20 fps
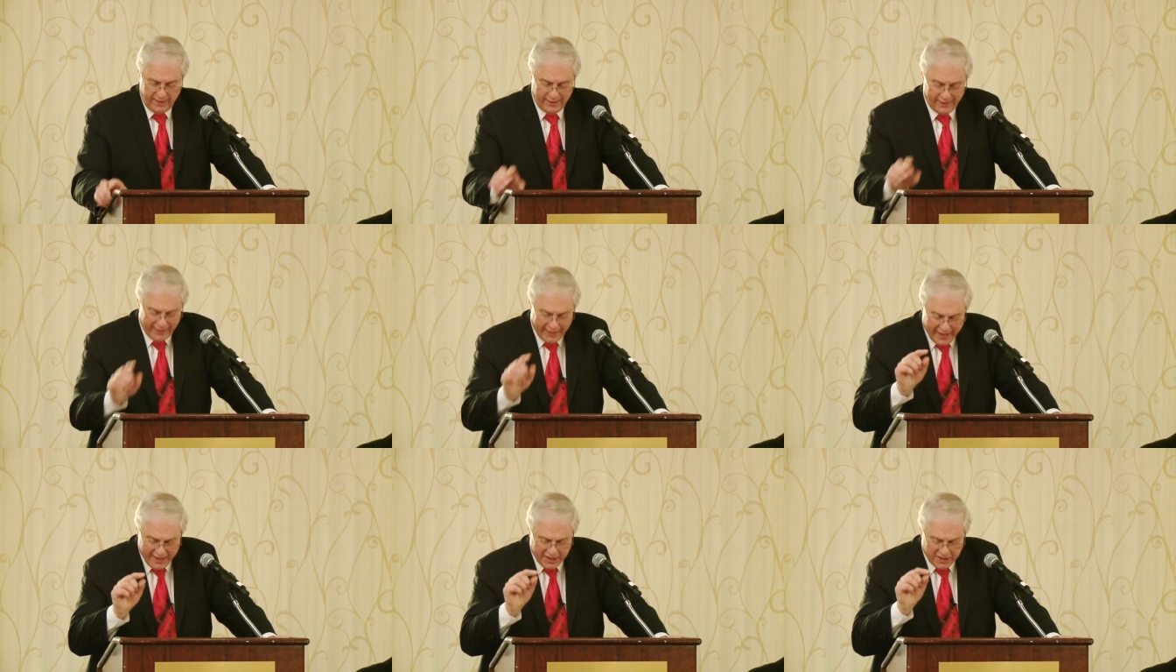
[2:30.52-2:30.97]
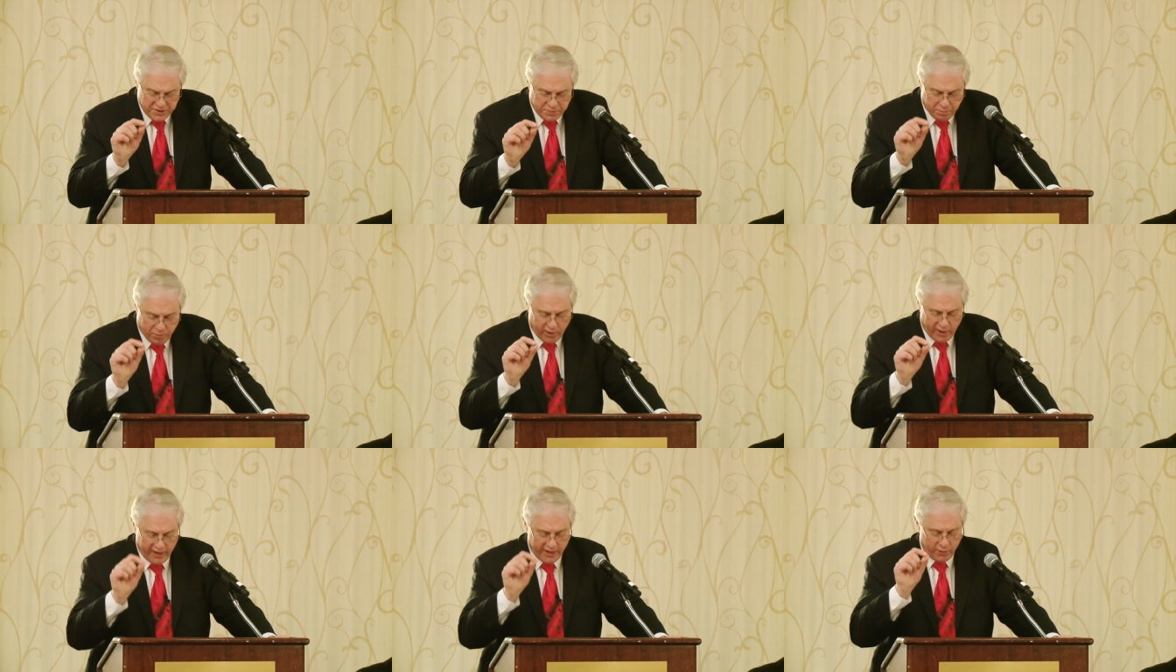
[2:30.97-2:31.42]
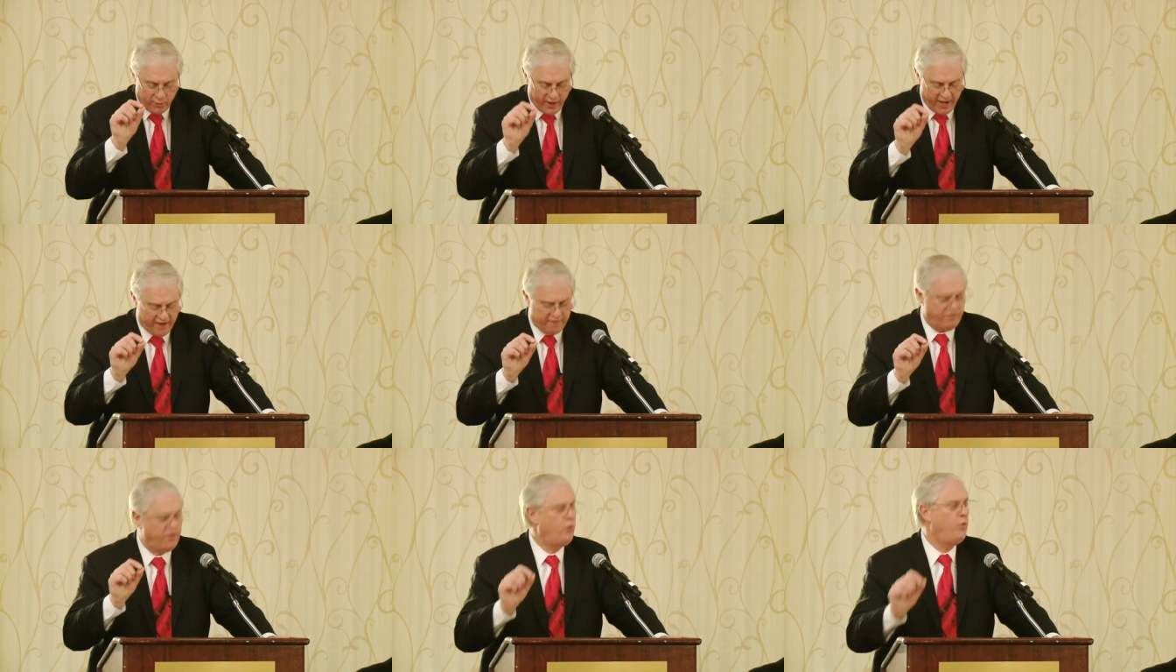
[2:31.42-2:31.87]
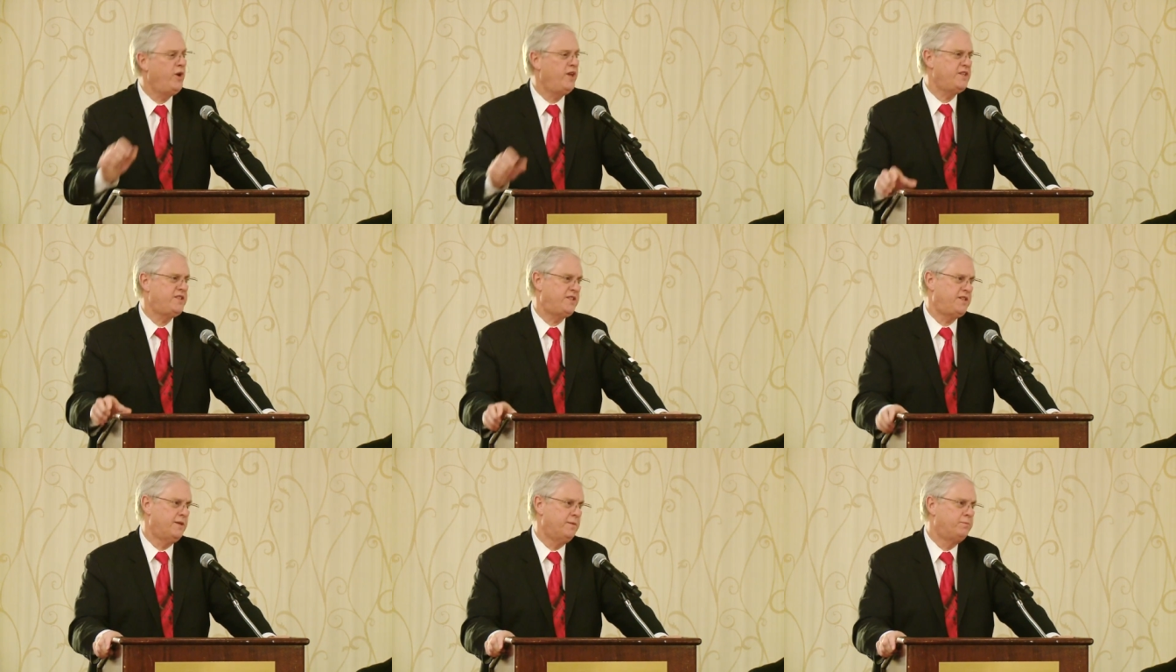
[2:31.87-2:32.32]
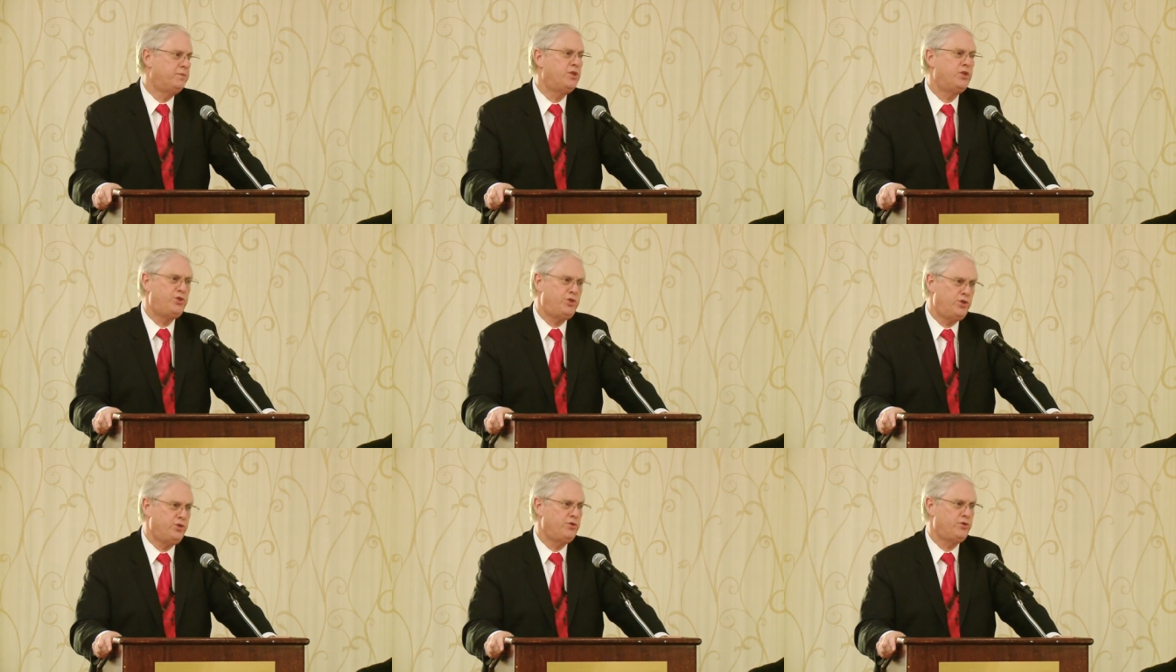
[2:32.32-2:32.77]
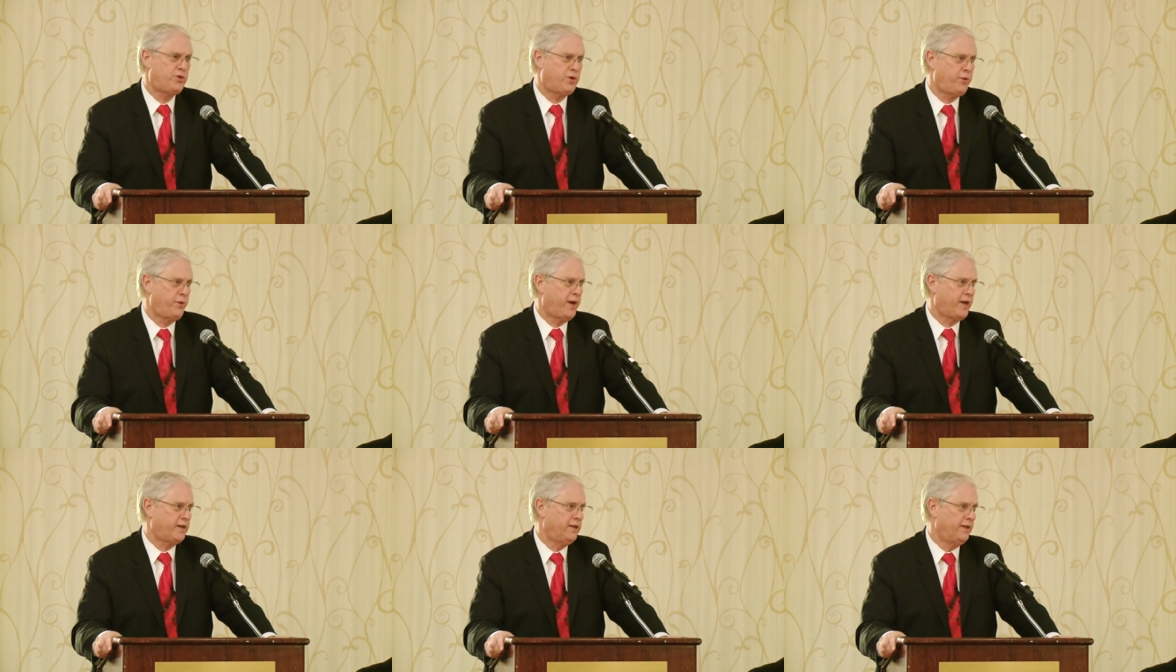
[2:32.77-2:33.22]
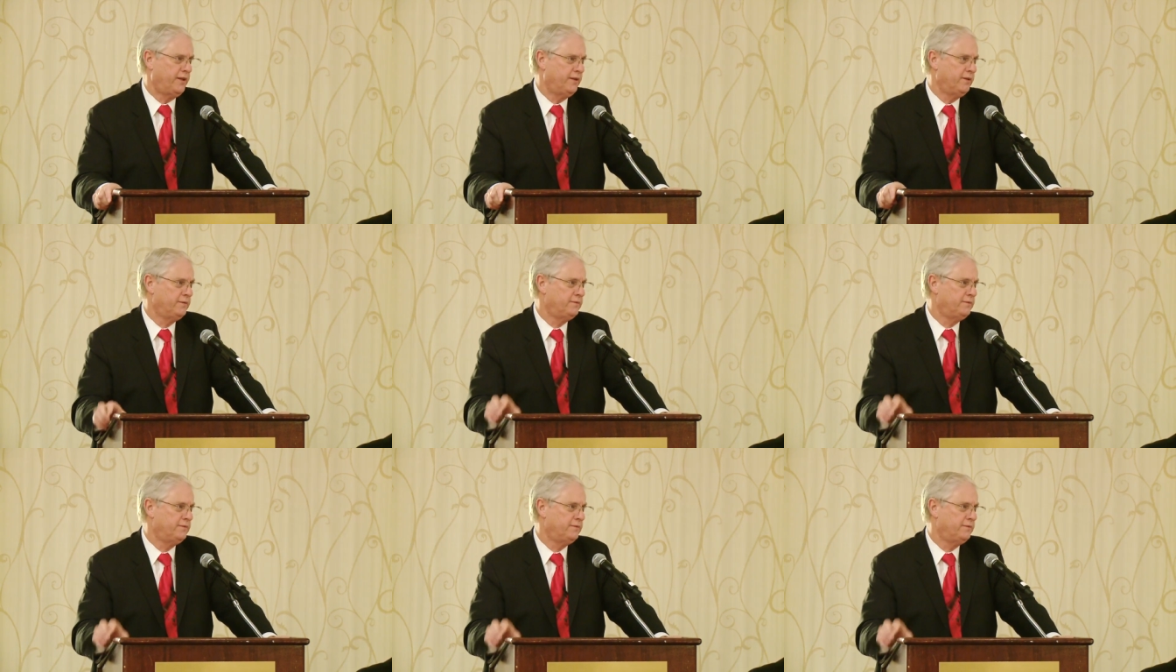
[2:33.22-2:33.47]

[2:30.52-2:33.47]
Let us pray we have the wisdom to choose correctly.